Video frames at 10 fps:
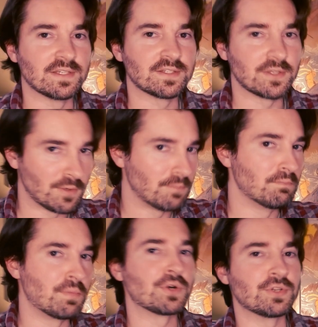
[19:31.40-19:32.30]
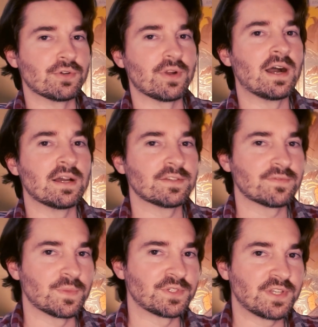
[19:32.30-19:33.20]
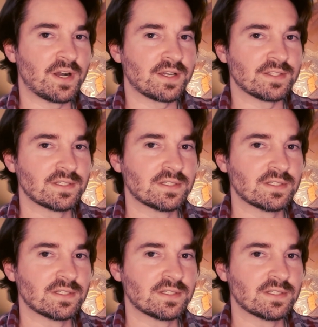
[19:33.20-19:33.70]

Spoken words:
so you don't burn your eyes from their sockets.